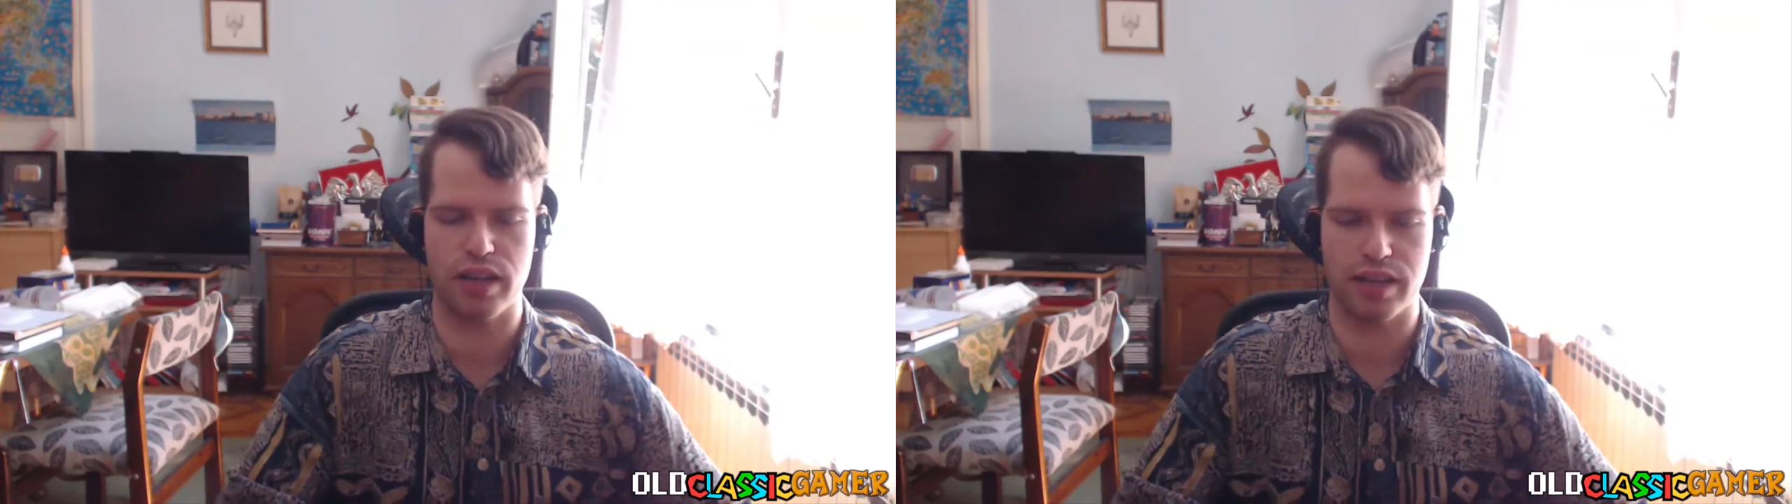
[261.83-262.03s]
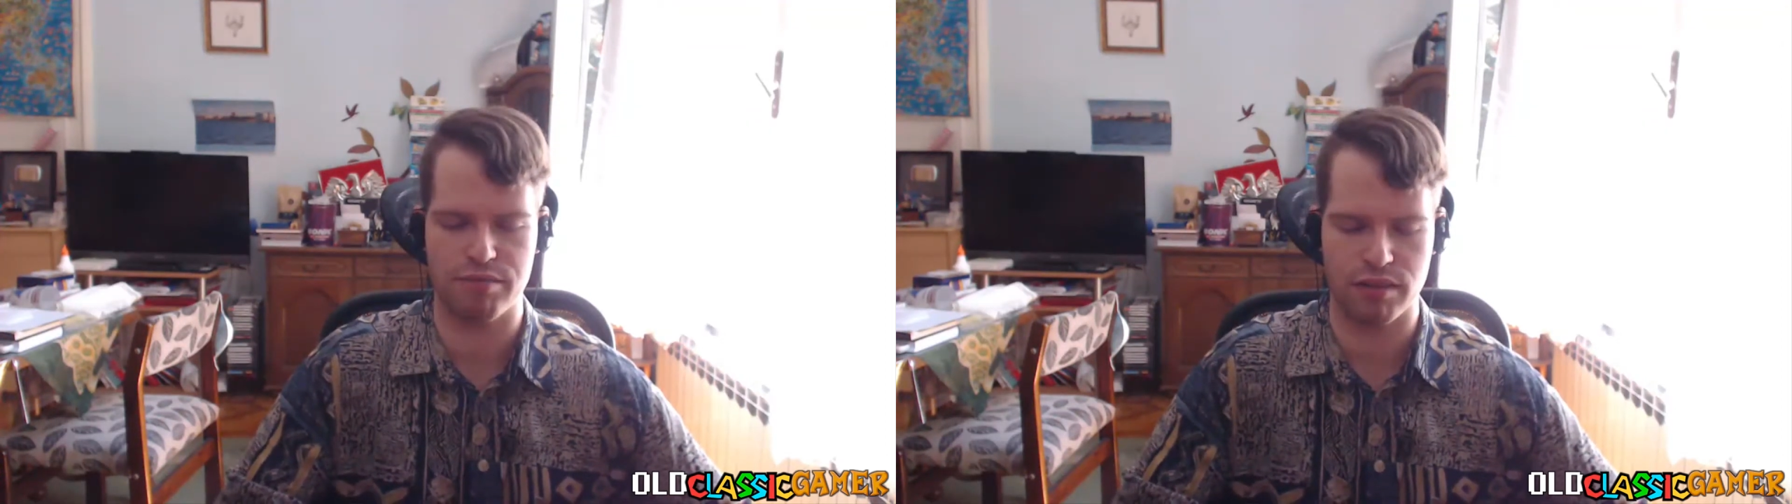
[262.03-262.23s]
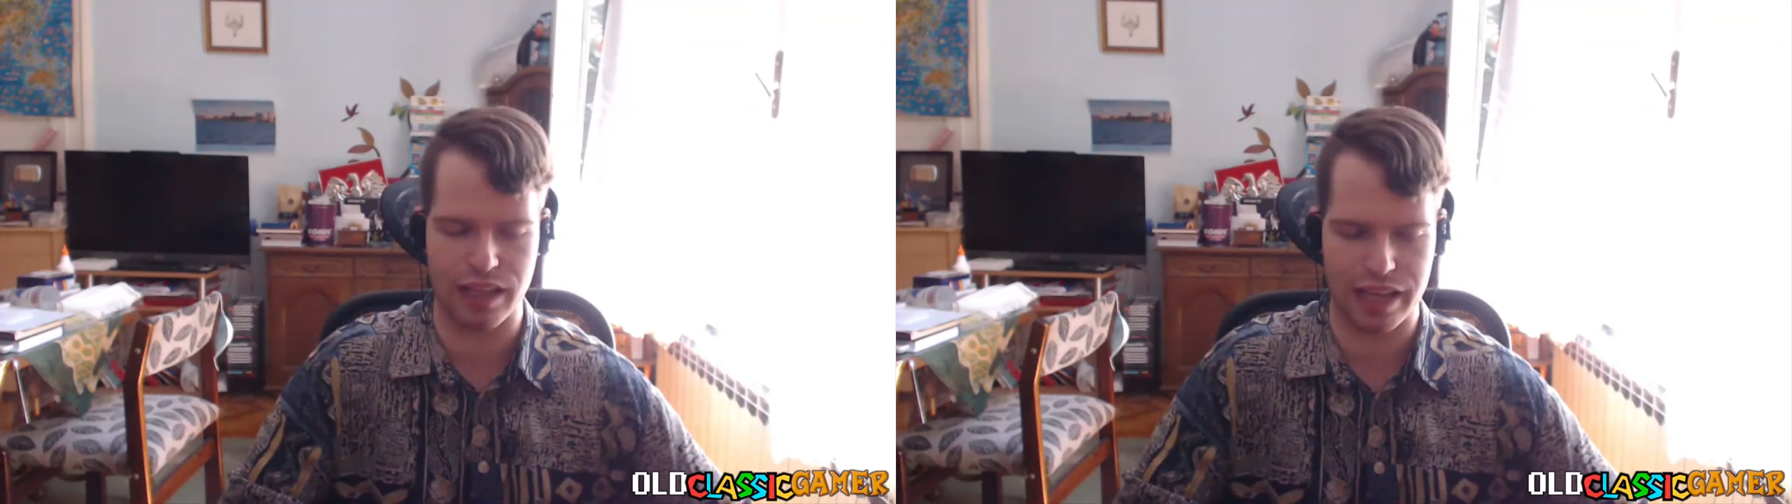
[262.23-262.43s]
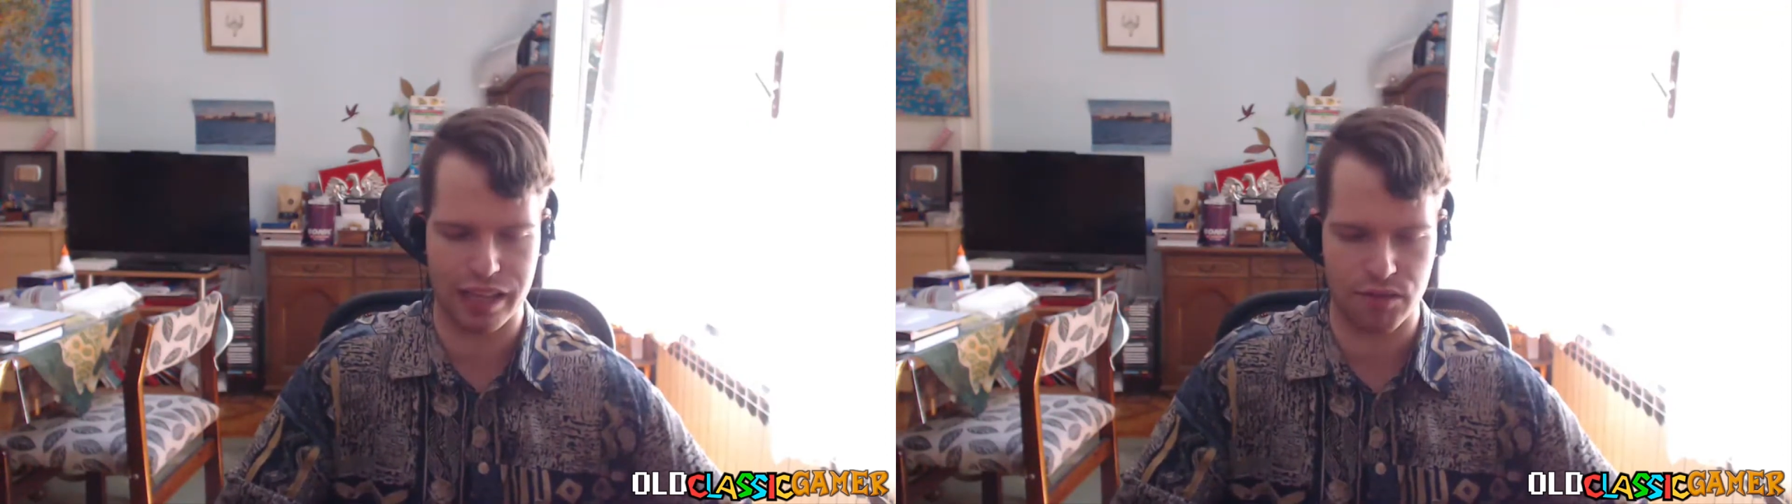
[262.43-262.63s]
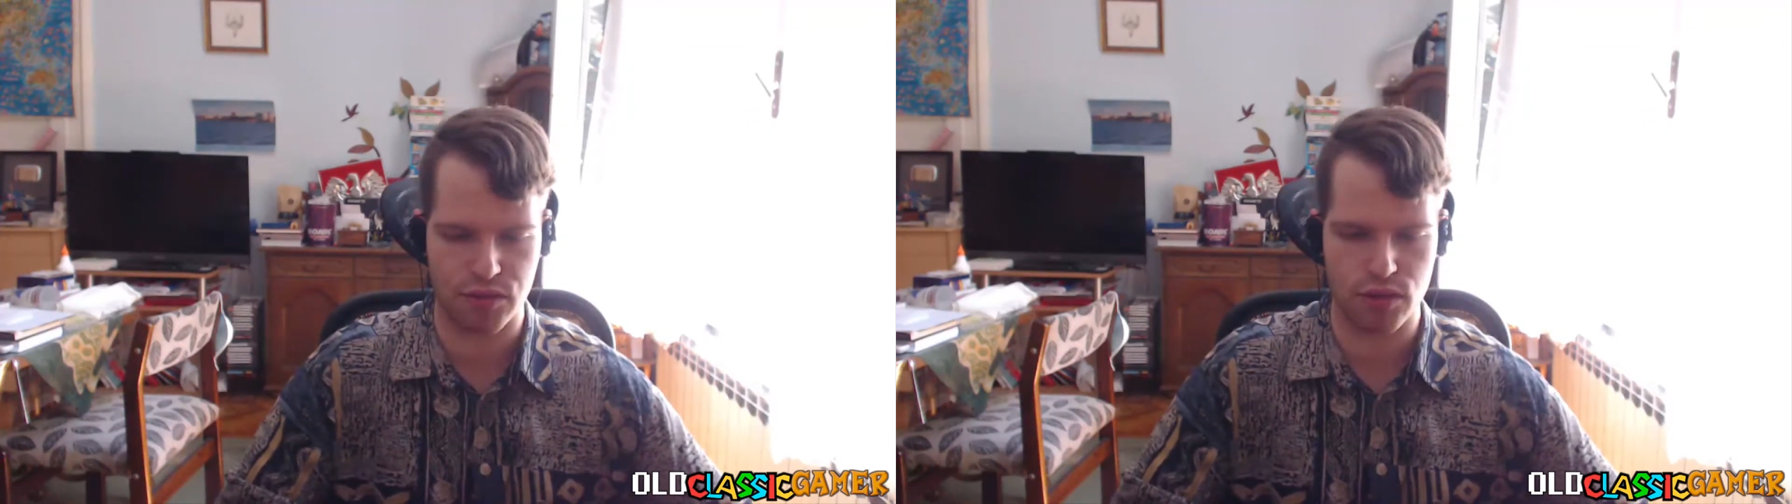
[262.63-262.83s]
Uh, like
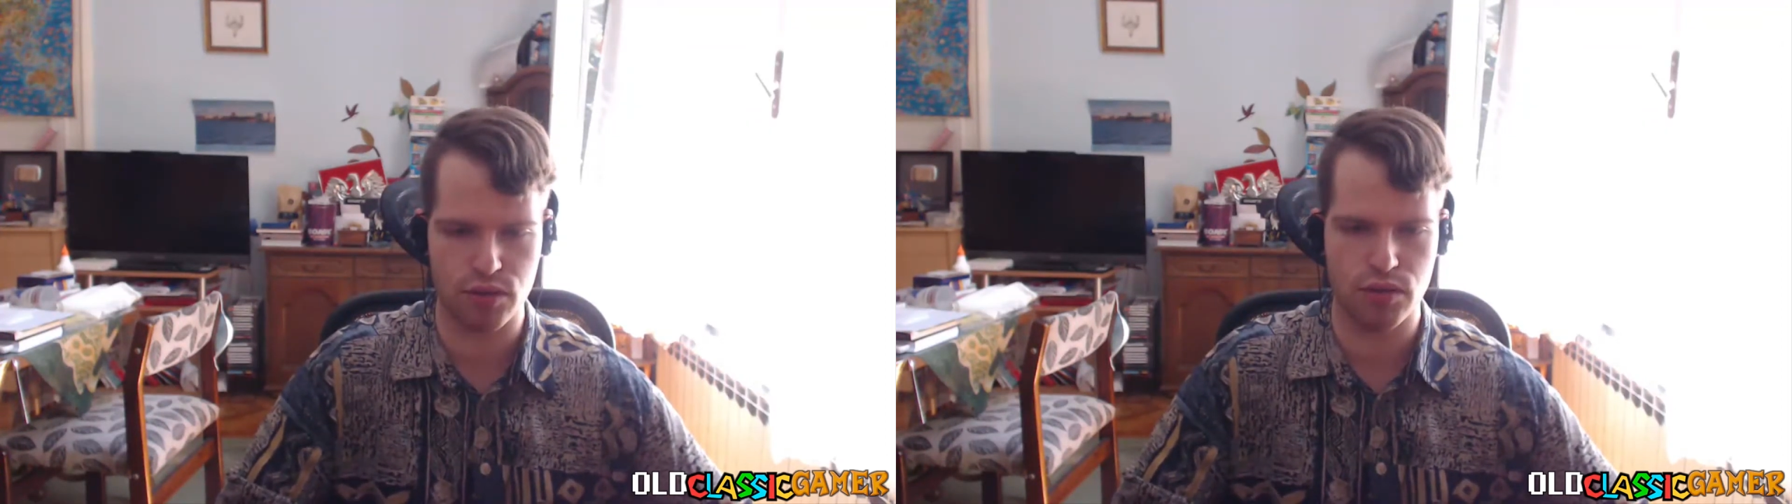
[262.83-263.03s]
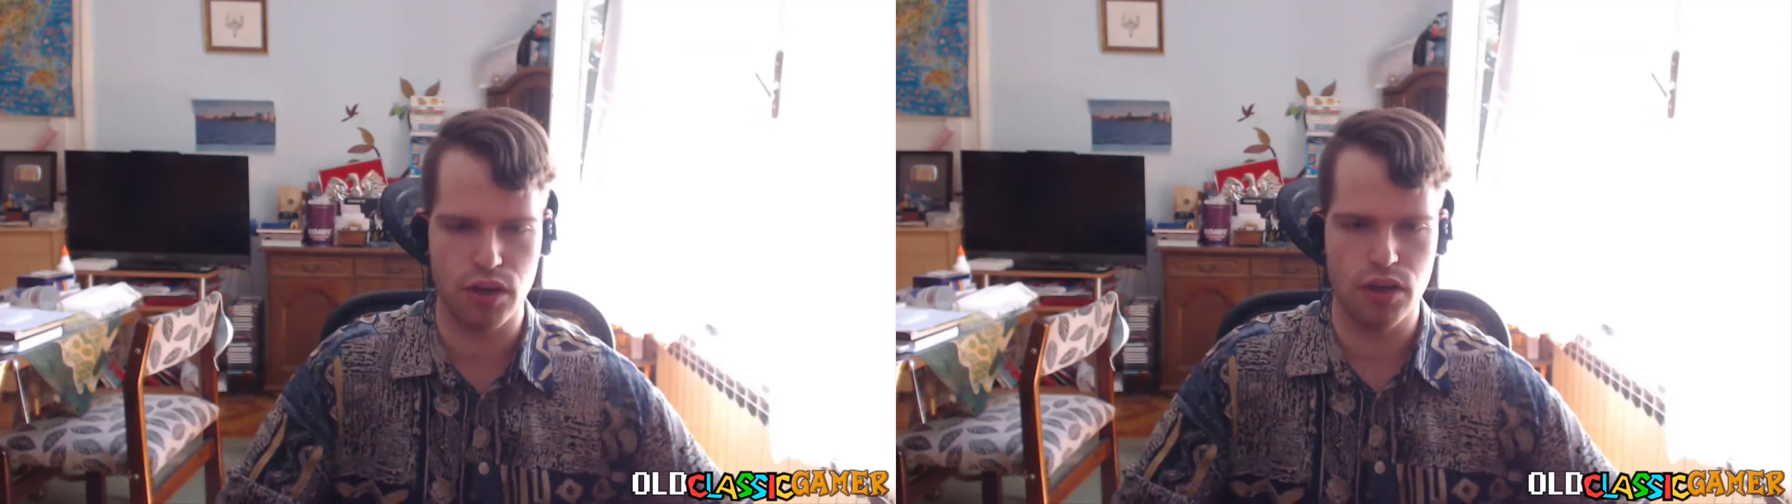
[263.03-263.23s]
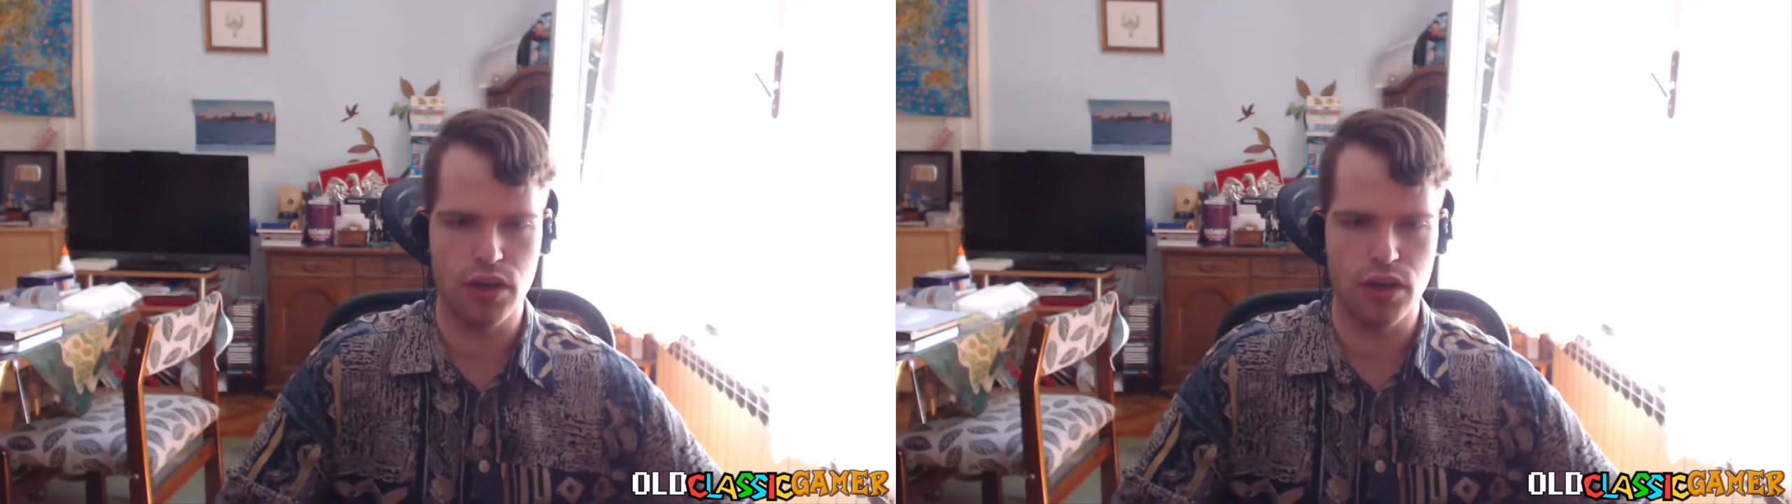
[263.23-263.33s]
if you